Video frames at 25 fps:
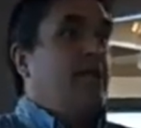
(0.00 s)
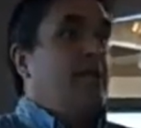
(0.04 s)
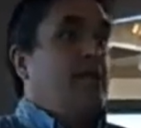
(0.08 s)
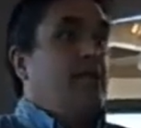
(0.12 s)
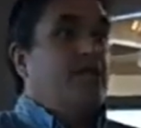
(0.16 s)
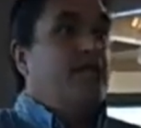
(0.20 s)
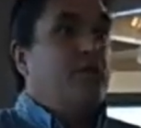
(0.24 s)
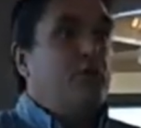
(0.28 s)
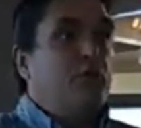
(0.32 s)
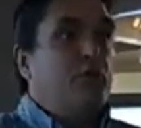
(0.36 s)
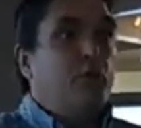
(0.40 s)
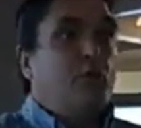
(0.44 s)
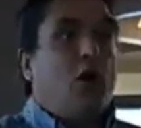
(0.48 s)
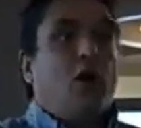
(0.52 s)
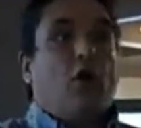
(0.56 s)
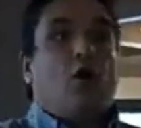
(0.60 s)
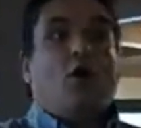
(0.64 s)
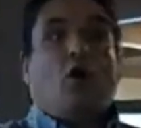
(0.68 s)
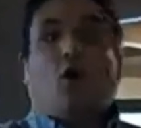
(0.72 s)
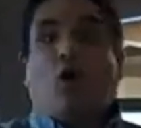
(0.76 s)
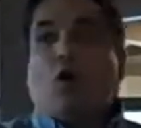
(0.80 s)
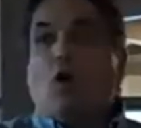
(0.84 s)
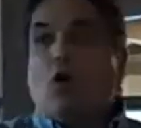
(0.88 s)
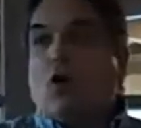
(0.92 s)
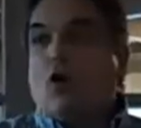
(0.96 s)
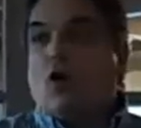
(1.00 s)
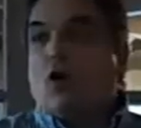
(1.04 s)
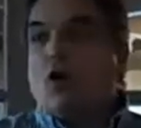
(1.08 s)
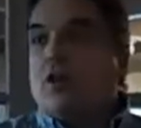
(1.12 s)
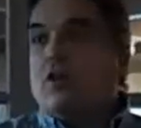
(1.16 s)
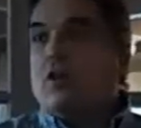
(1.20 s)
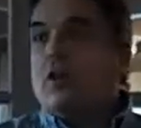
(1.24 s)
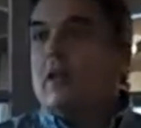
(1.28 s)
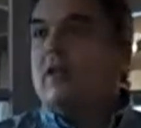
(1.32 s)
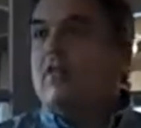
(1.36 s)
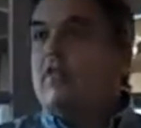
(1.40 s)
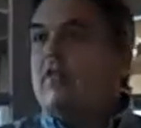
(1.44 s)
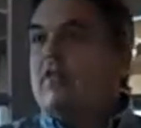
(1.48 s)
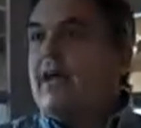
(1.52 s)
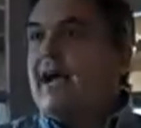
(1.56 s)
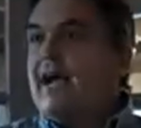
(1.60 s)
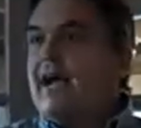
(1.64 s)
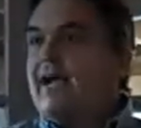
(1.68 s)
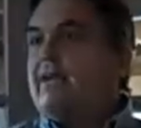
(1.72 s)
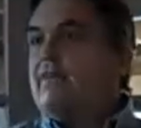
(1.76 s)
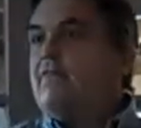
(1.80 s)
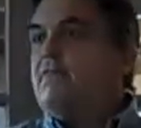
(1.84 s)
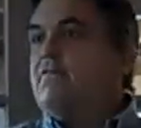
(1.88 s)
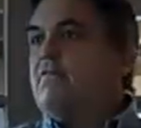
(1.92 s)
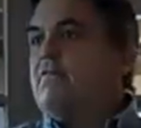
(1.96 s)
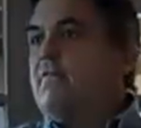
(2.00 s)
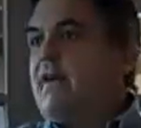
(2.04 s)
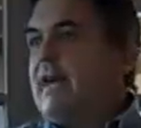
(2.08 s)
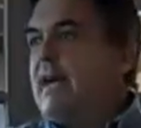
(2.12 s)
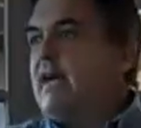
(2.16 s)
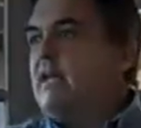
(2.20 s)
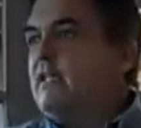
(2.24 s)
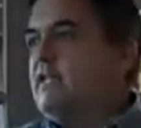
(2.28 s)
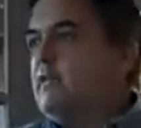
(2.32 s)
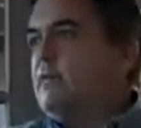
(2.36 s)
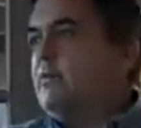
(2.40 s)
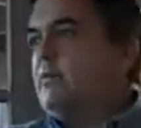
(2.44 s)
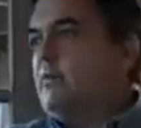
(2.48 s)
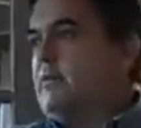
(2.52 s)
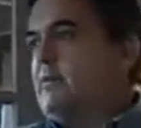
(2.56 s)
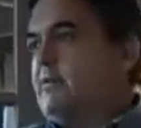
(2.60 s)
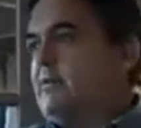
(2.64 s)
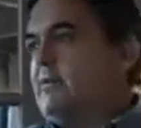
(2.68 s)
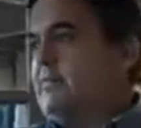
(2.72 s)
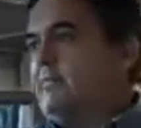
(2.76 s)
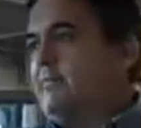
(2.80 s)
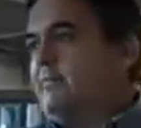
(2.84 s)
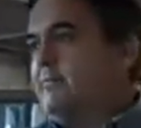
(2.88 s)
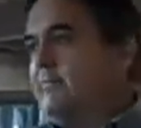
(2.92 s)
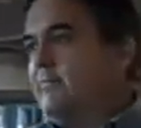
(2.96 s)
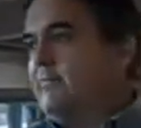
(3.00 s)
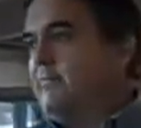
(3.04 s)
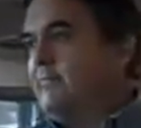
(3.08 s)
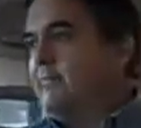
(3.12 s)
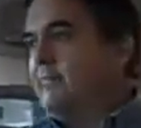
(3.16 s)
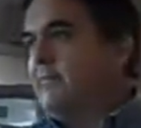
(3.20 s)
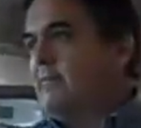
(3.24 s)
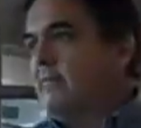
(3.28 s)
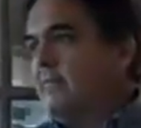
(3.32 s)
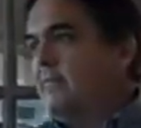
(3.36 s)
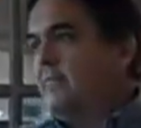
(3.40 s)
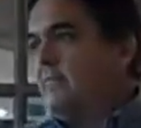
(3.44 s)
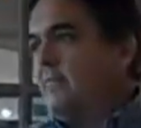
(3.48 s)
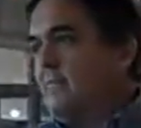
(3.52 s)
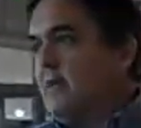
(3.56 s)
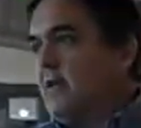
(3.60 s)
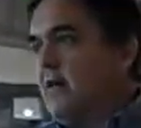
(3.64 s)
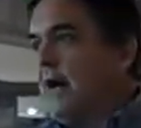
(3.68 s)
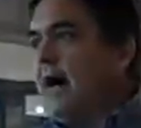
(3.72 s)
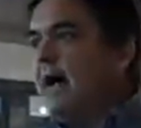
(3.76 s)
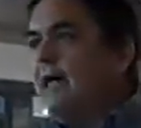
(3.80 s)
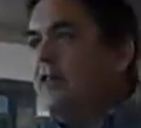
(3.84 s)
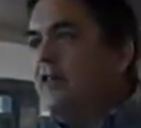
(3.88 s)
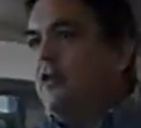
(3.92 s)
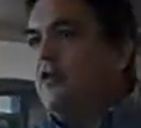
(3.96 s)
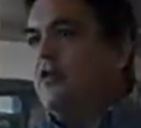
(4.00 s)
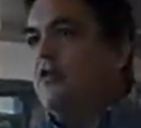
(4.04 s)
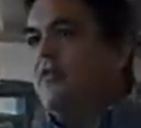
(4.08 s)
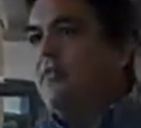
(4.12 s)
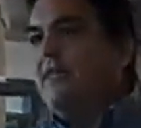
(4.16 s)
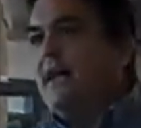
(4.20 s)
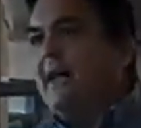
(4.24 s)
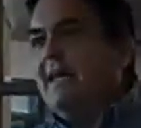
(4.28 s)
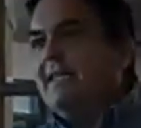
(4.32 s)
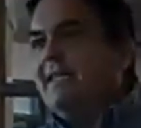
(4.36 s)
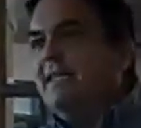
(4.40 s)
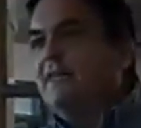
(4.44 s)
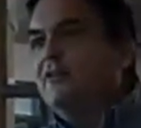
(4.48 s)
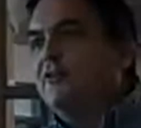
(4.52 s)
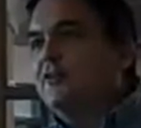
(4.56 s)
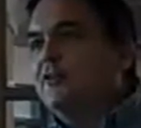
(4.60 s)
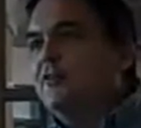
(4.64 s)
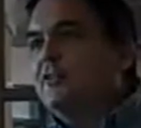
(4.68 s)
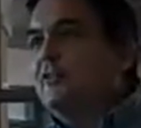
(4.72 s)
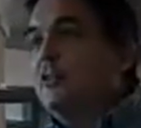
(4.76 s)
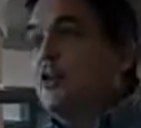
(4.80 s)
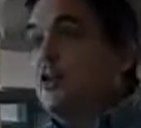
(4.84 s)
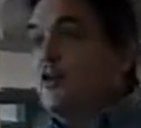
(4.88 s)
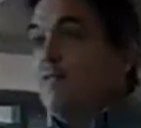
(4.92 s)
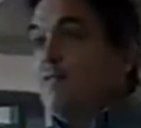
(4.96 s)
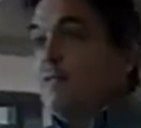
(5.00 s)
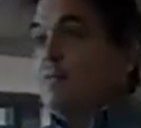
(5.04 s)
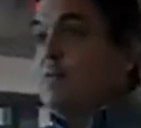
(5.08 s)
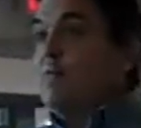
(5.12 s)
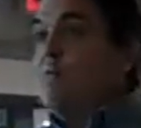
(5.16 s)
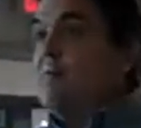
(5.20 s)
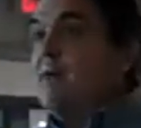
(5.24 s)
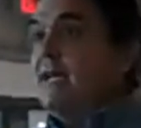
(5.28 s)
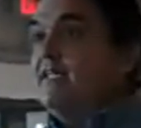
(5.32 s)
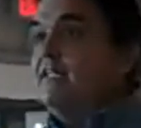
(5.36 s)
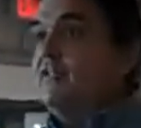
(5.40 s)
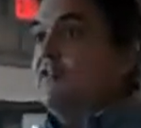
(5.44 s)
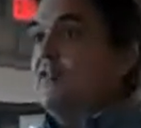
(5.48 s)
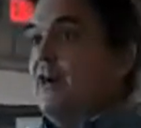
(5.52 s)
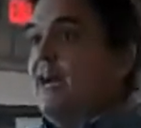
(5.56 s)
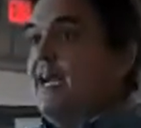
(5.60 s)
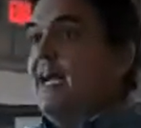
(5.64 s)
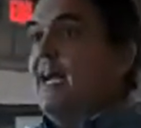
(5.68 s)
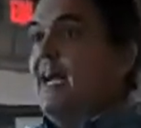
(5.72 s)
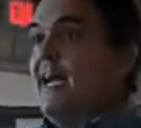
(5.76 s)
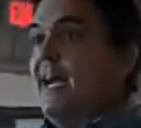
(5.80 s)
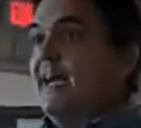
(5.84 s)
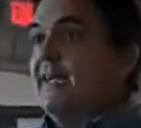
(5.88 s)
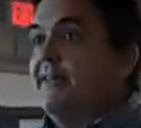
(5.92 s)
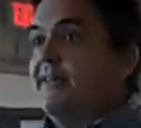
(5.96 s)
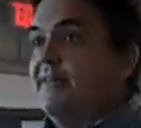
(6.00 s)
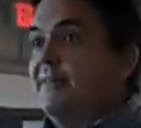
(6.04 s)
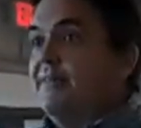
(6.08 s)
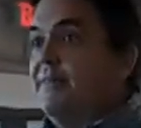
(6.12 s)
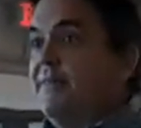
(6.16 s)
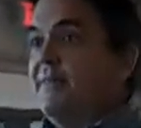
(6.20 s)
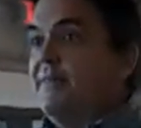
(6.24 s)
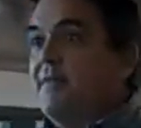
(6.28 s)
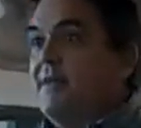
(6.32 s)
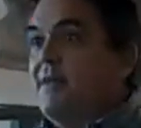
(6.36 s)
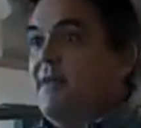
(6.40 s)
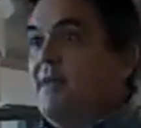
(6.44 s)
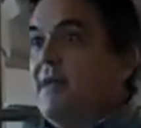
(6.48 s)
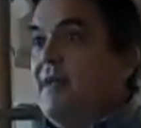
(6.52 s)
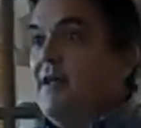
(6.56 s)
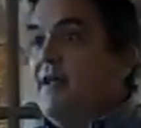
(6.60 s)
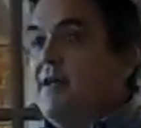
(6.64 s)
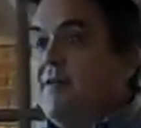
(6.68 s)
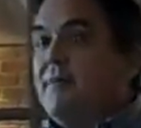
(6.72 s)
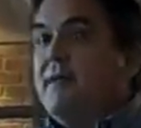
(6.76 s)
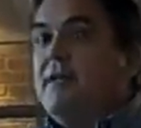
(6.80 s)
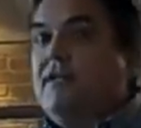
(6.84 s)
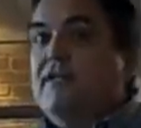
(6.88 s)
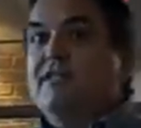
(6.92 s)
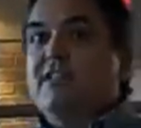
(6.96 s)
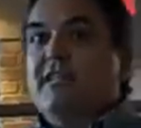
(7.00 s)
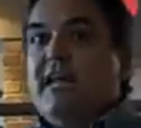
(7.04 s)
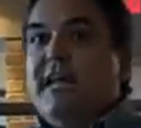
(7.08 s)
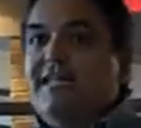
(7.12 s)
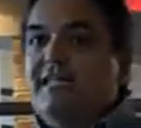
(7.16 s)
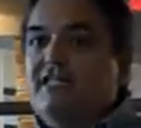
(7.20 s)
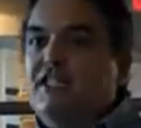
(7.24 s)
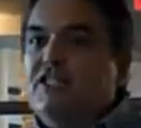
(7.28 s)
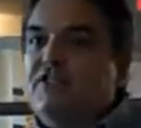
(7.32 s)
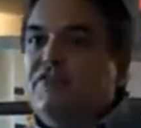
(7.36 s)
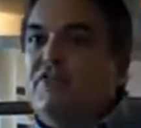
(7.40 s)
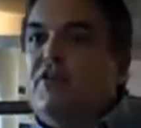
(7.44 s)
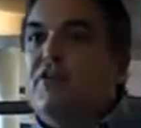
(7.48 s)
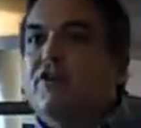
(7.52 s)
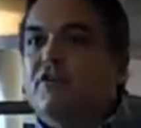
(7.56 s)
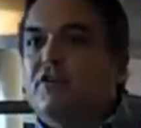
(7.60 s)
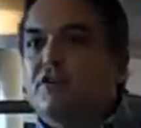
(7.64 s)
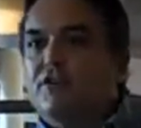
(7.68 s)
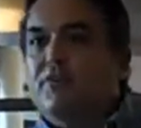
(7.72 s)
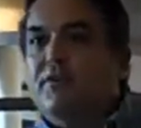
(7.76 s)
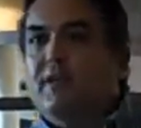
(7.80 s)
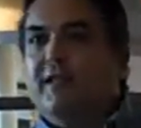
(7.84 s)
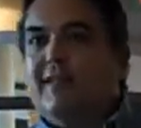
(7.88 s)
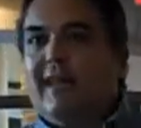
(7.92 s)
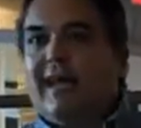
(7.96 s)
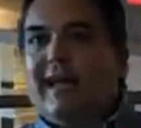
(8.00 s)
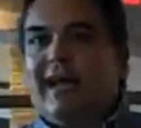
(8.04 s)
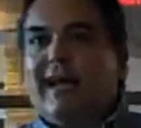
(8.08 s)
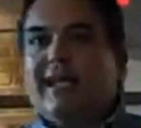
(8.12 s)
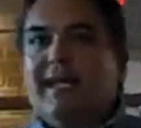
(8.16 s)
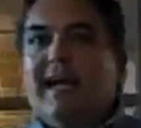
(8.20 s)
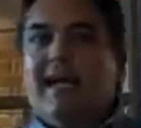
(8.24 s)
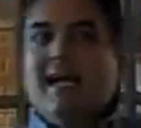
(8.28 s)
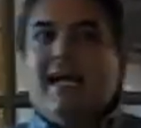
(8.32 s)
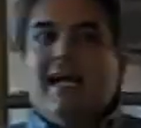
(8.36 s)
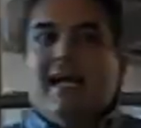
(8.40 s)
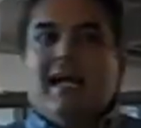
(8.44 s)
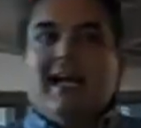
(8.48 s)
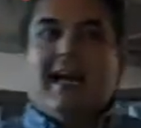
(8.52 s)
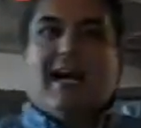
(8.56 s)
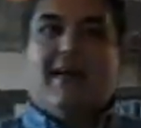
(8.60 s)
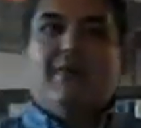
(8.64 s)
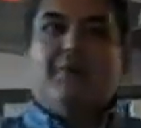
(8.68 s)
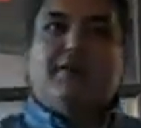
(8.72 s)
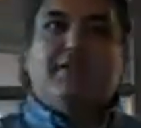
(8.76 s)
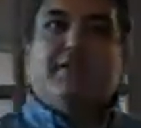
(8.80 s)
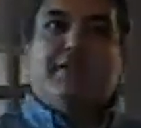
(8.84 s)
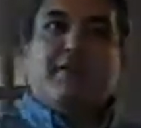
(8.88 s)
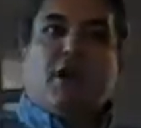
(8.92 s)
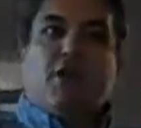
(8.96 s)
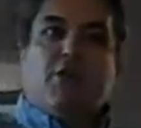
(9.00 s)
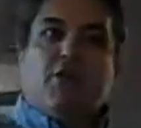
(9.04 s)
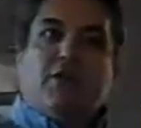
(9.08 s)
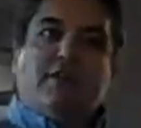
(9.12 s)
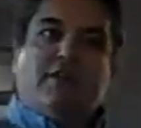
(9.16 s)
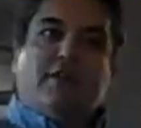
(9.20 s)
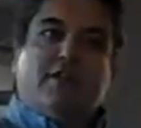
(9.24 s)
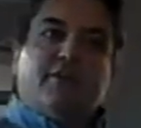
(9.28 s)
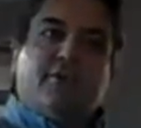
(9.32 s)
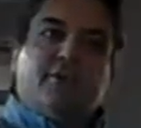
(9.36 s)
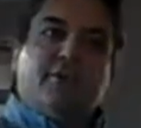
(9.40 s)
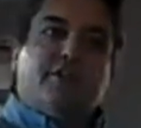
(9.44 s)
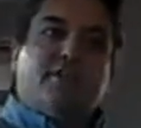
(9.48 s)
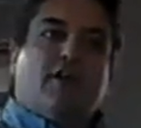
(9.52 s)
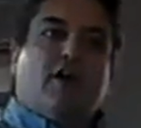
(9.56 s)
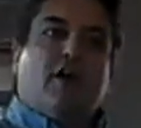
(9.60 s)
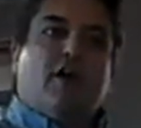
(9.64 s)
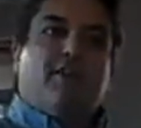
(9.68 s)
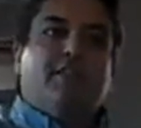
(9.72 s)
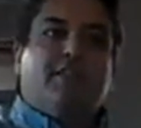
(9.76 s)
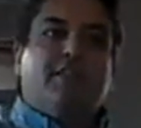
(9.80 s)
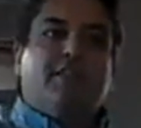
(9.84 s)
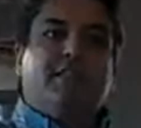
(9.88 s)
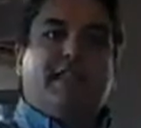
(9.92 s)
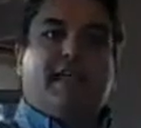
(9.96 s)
You are all that valuable. I learned that years ago from a mentor I had, because I struggled with that. And I would go into his office.